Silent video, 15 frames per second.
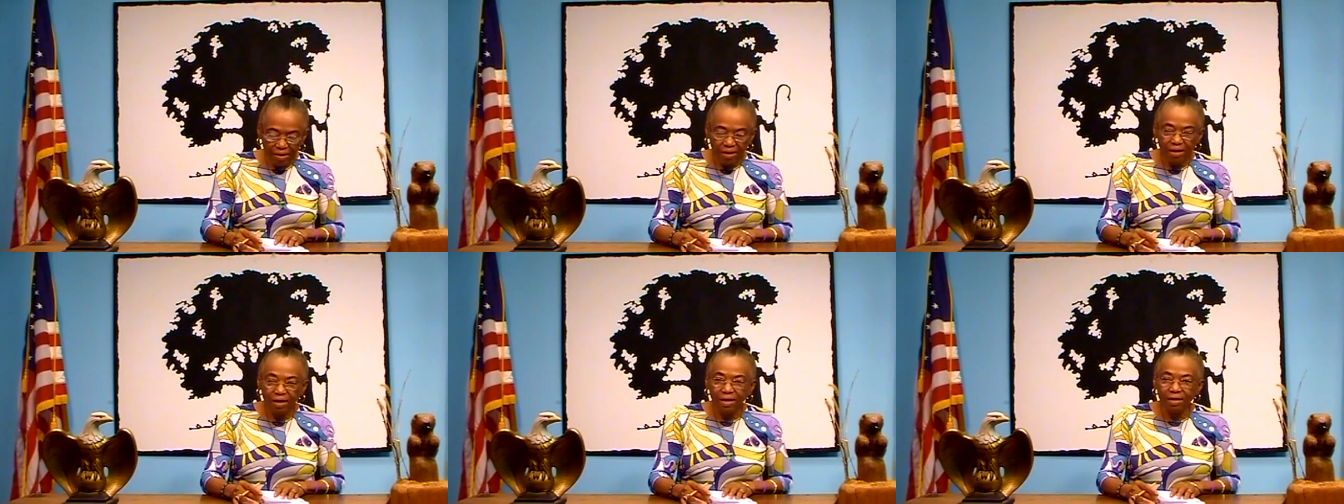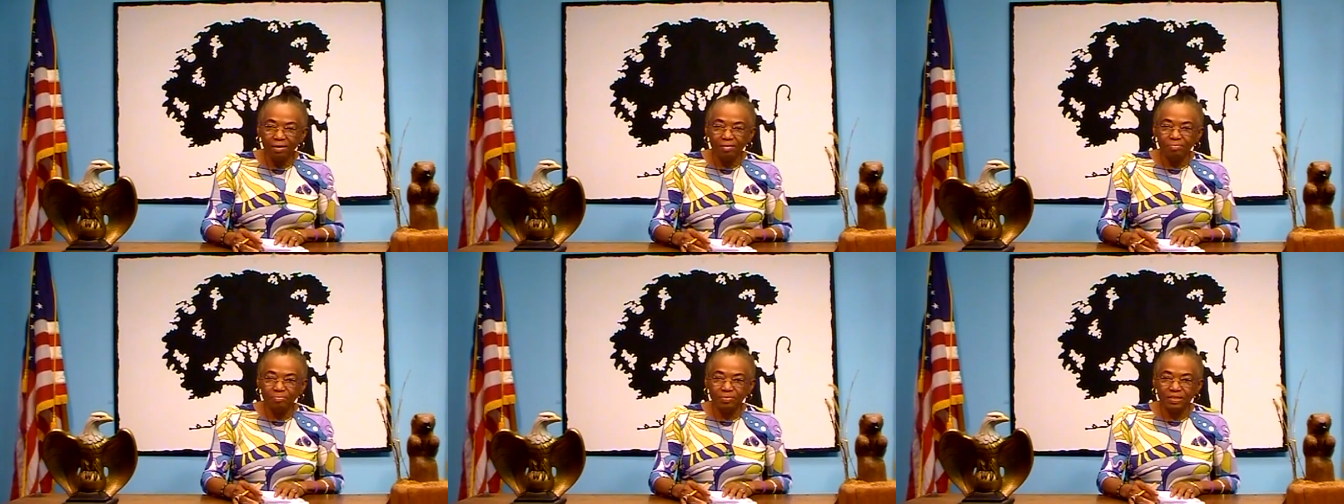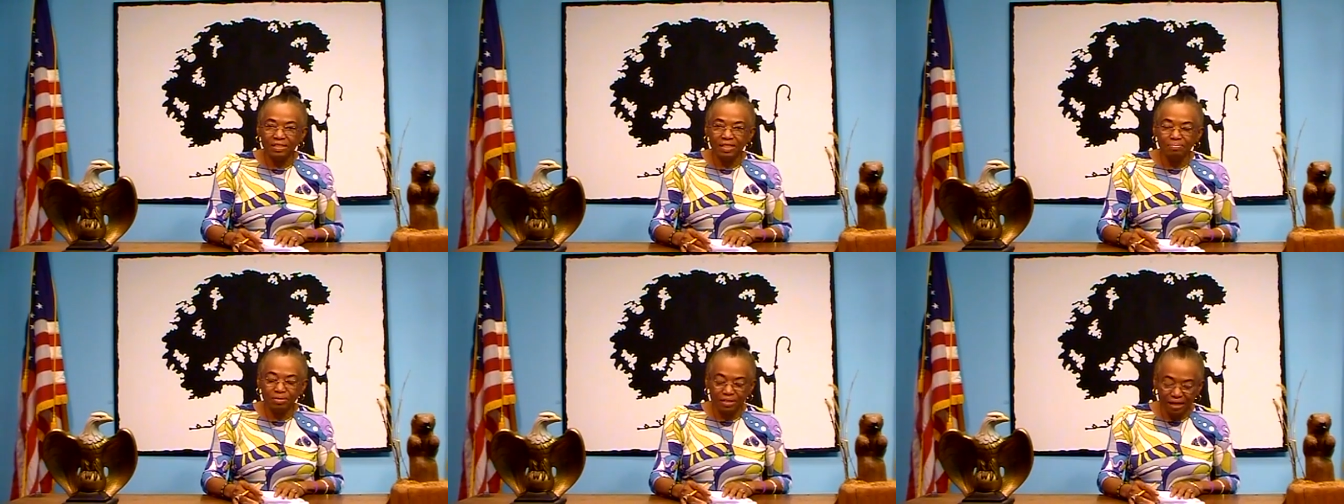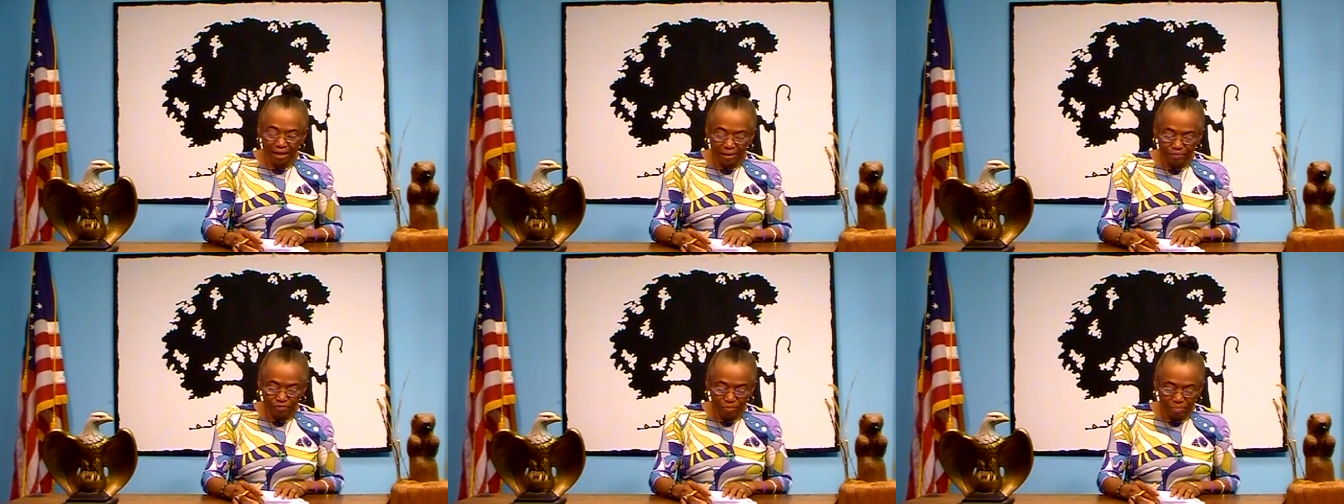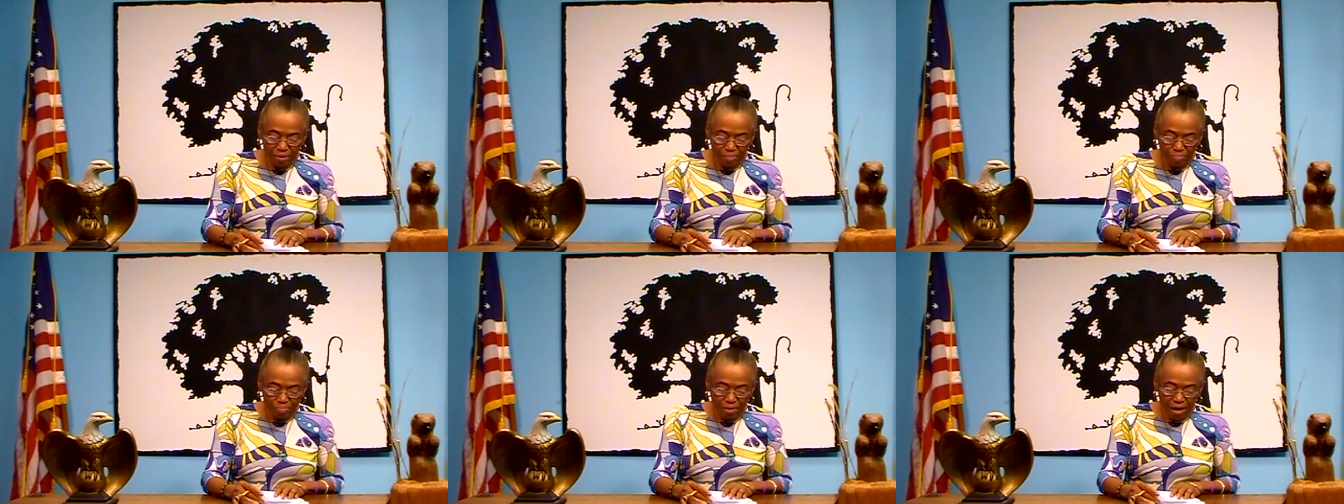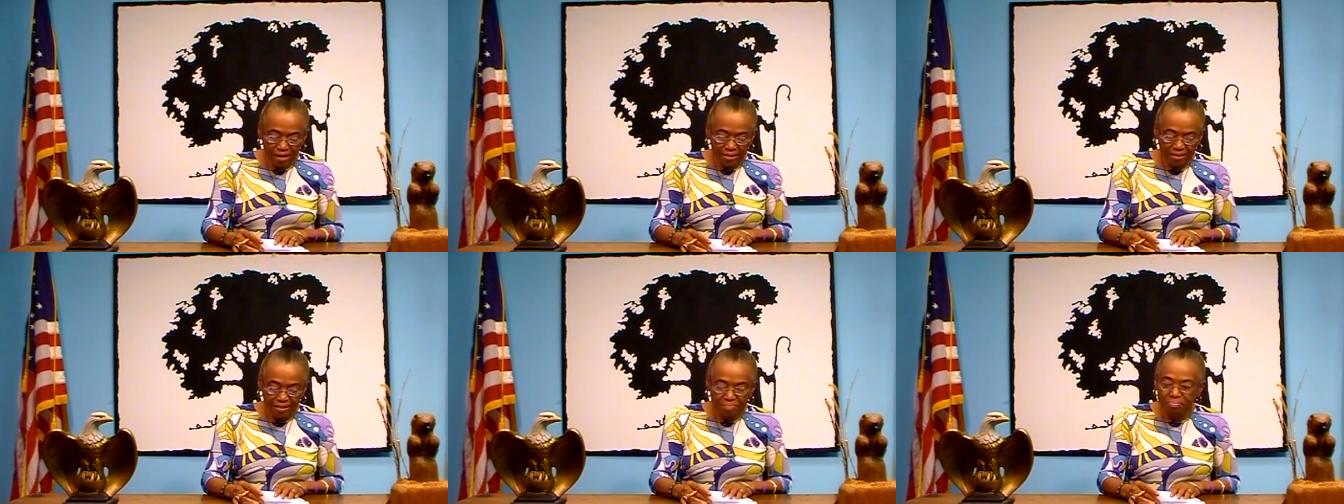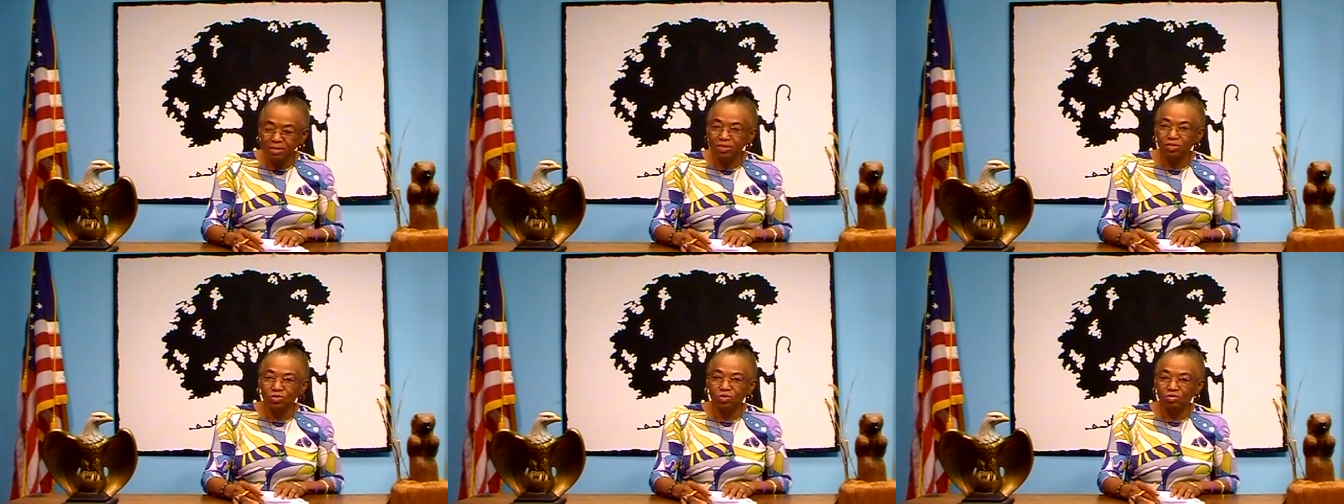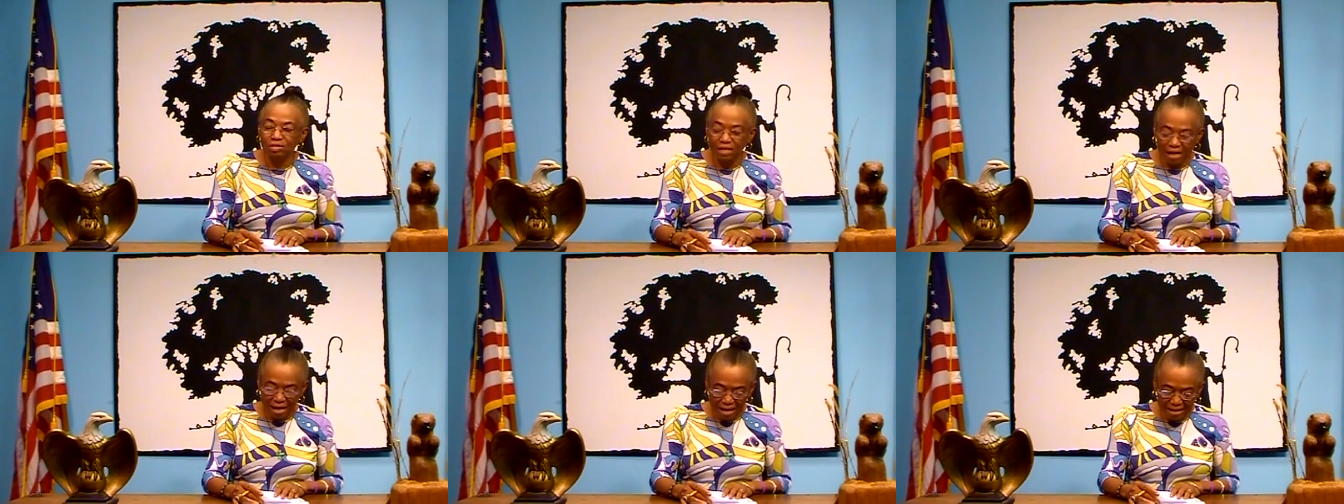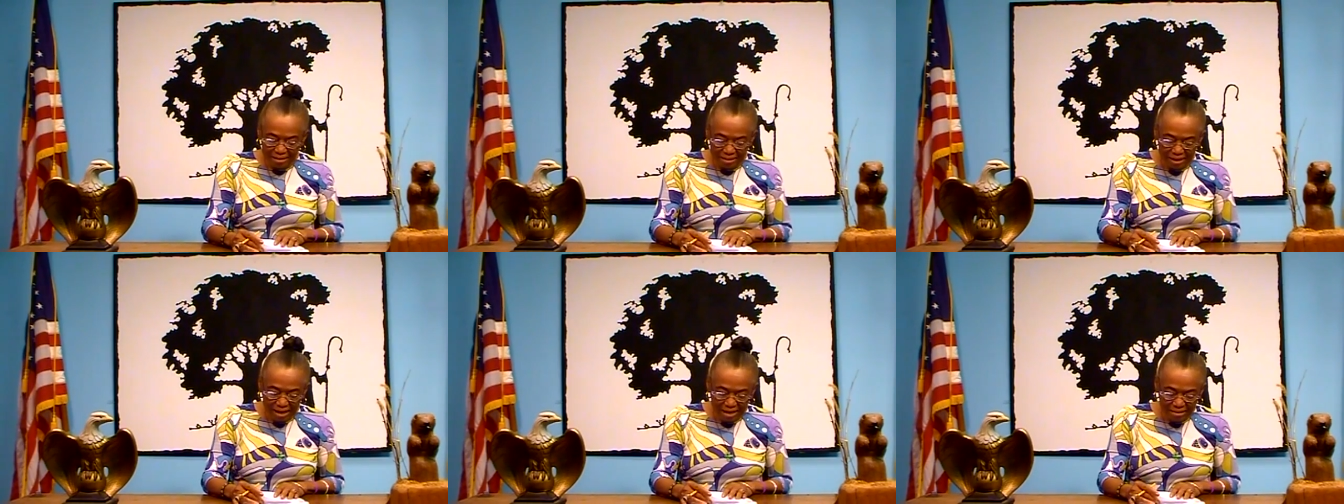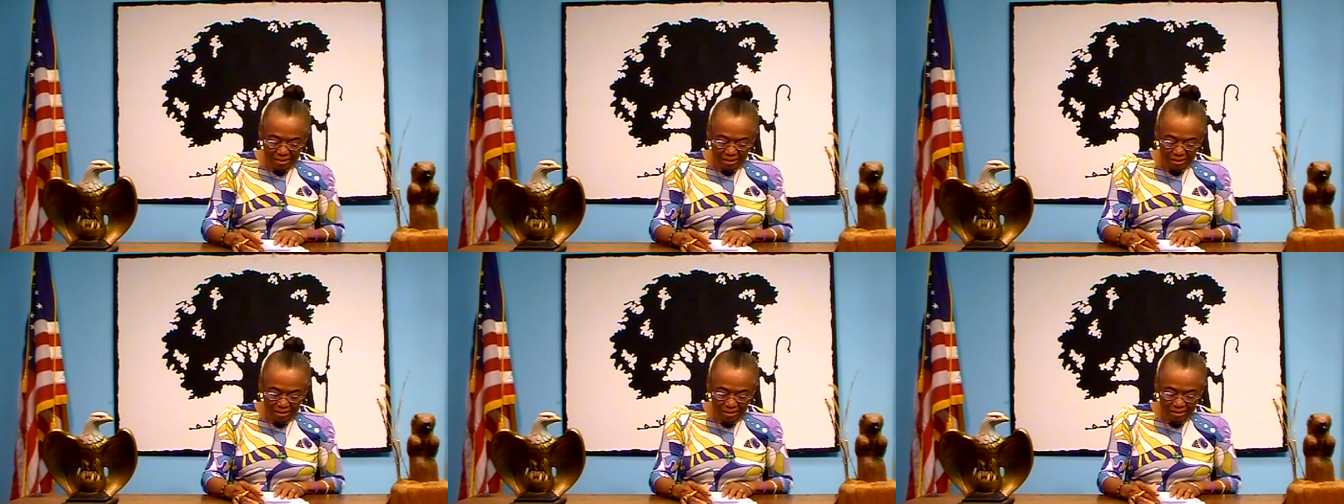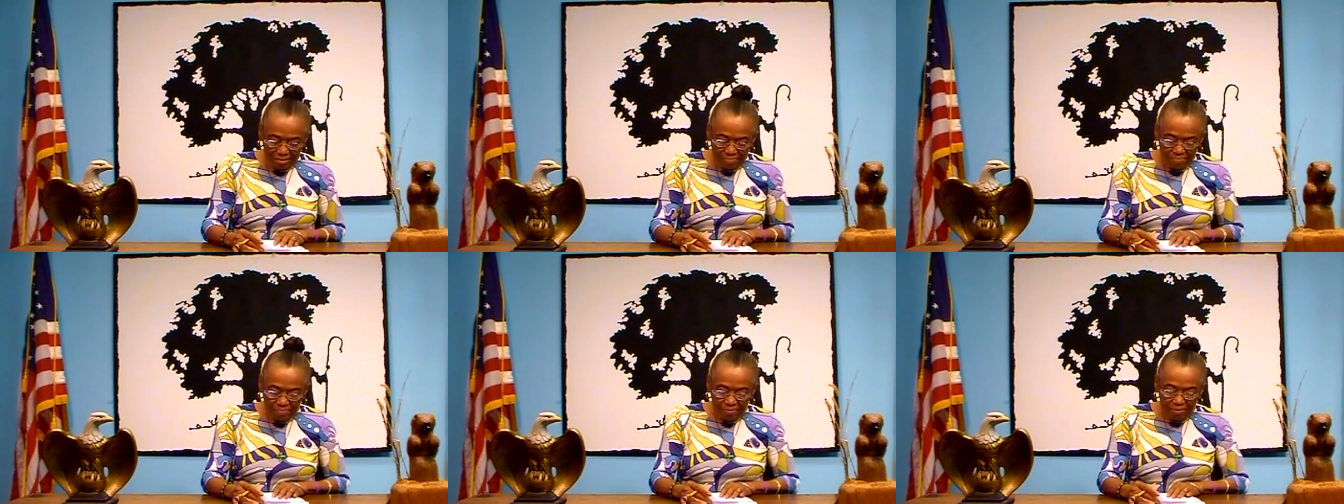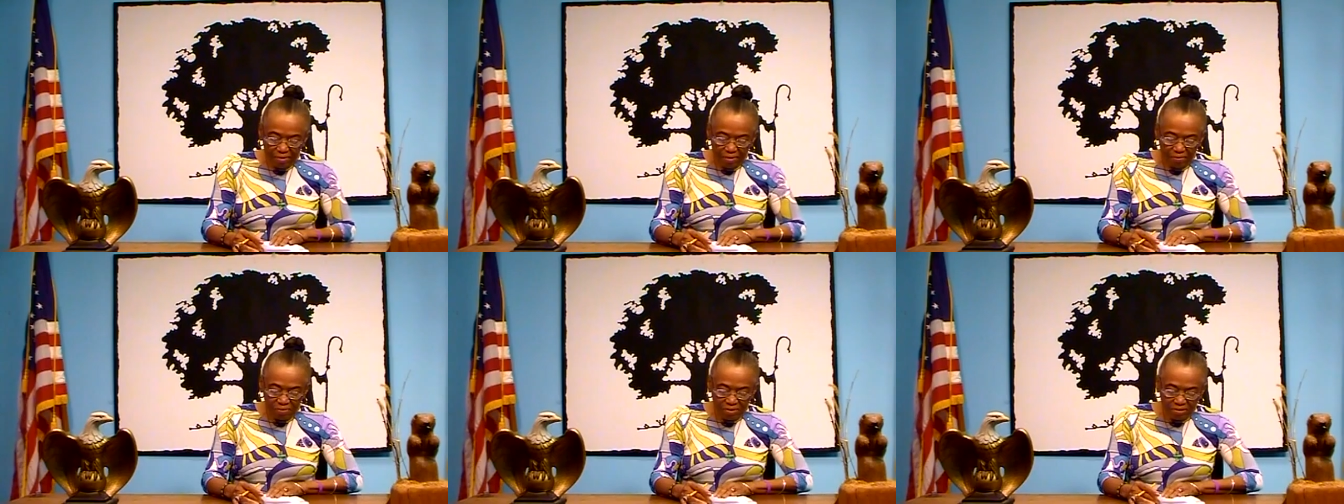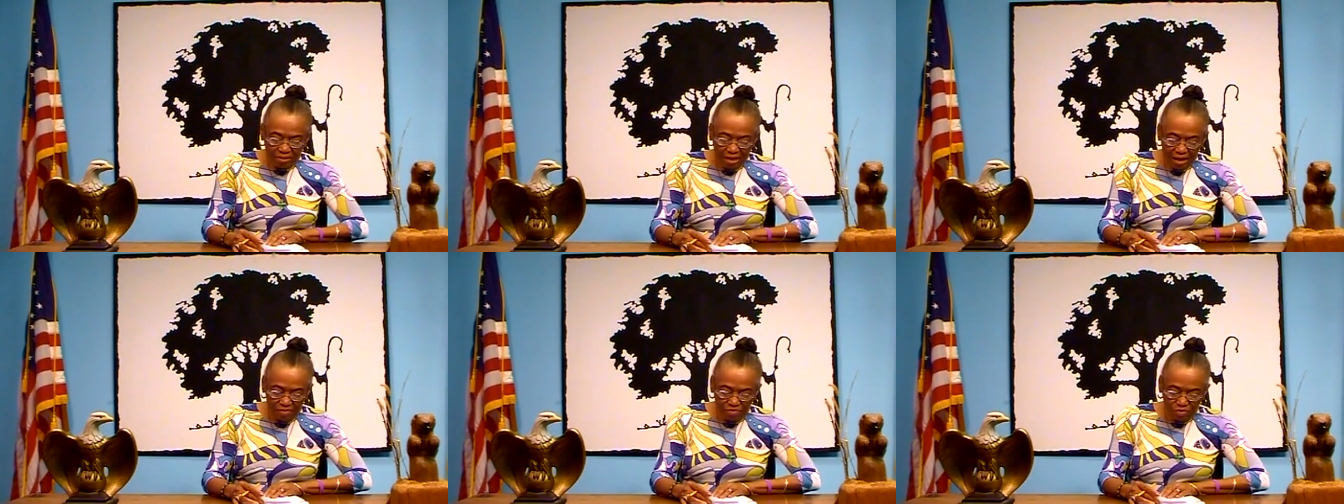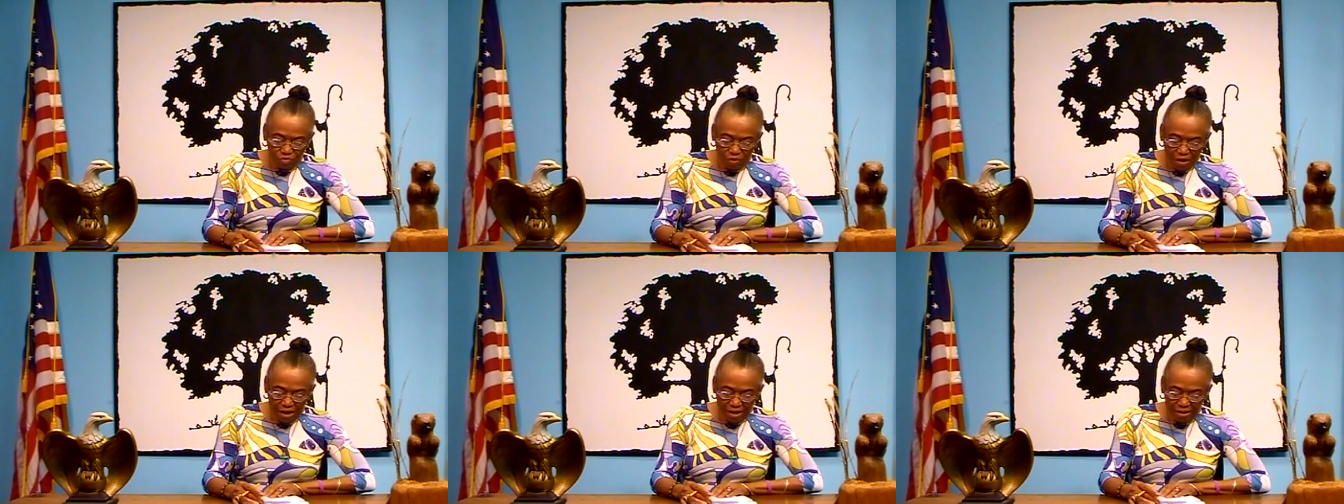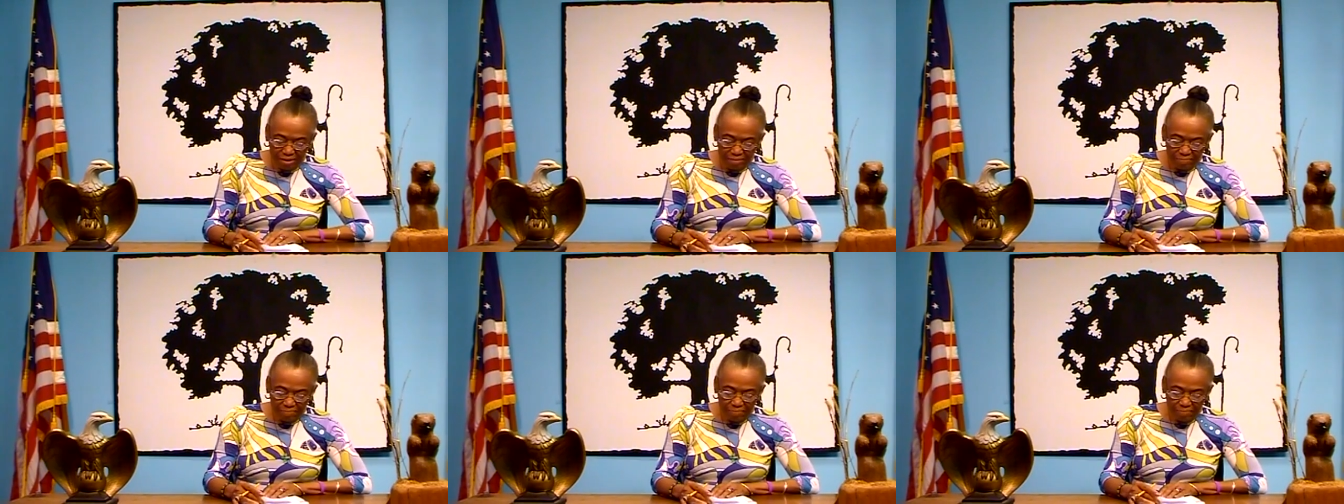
Um, seems like from Nebraska, Missouri, and Kansas, there's heavy rain.